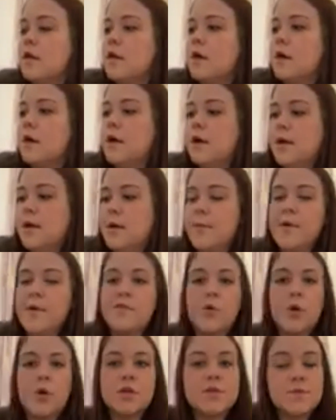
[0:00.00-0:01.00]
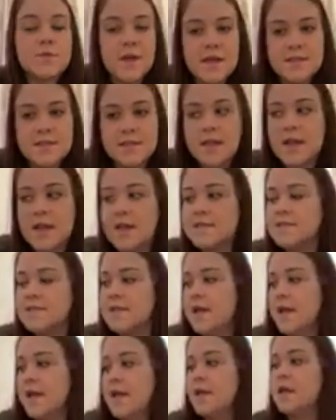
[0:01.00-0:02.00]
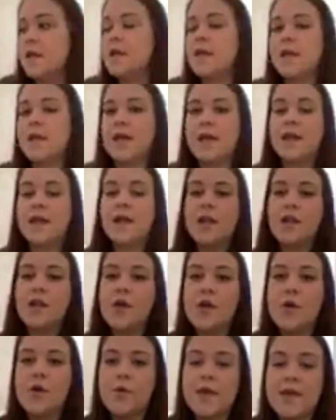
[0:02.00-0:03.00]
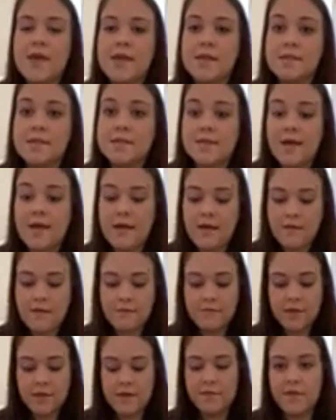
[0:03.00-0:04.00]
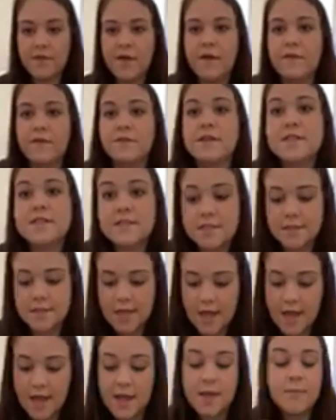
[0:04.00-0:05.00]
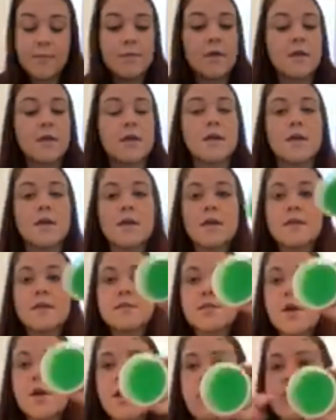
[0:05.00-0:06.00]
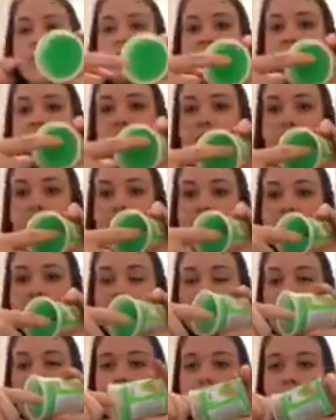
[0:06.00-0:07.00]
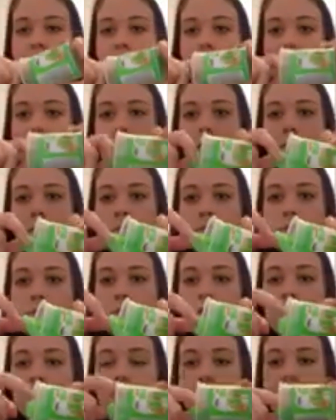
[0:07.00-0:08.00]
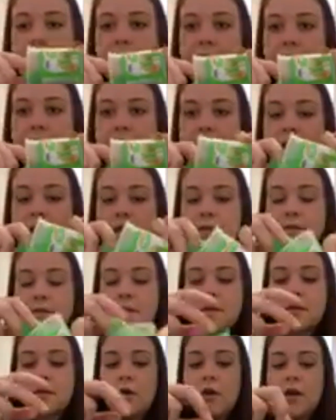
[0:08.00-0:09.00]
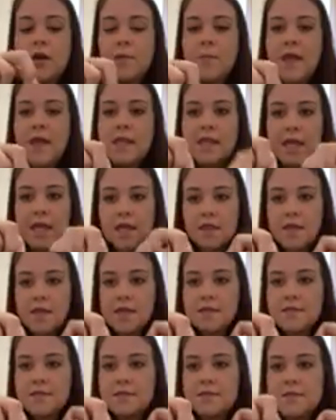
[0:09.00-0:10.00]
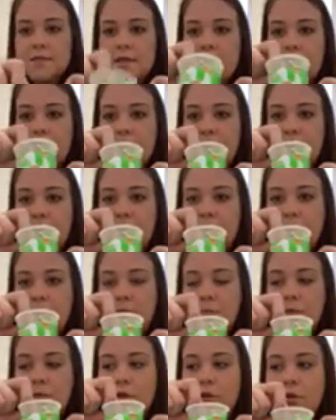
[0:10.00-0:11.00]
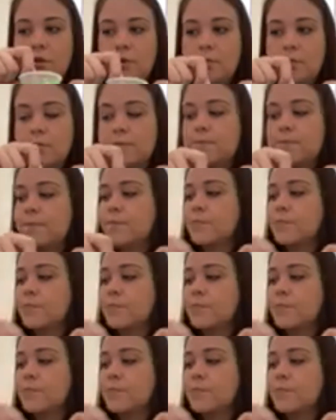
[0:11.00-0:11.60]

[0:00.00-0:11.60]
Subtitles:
Of course, rice, like I said, and I know kids love slime. So you could either make your own at home or buy it already made like this and put it in the balloon.